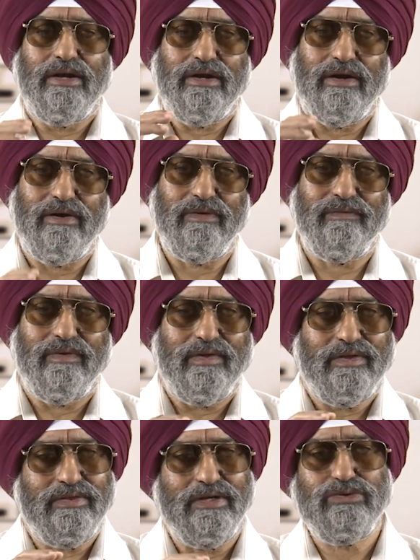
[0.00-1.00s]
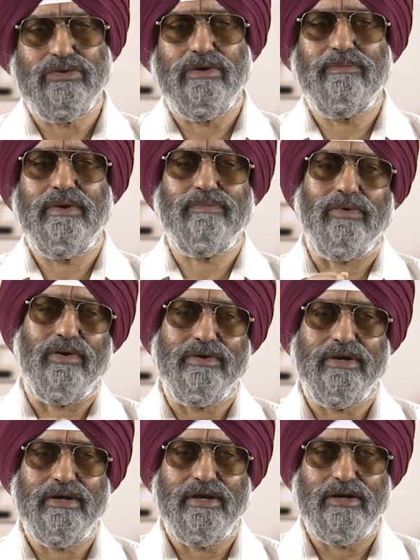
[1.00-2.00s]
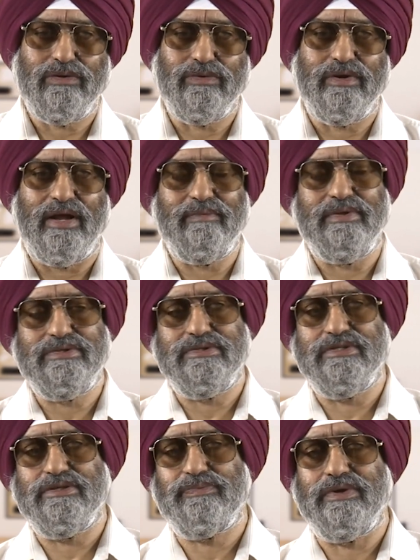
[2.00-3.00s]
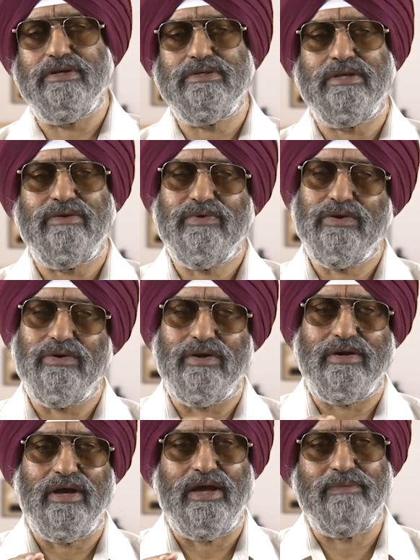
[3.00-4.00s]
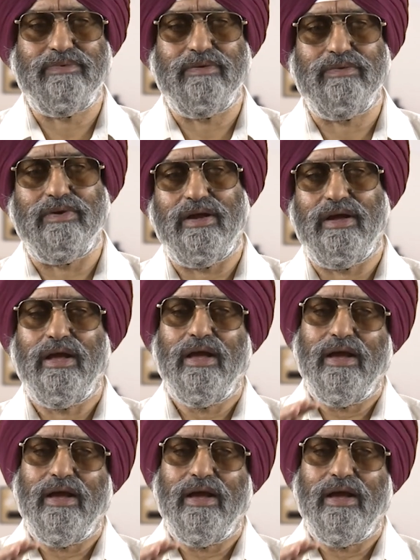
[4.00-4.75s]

Now, this could be plotted in a two dimensional space and we got a hyperbola.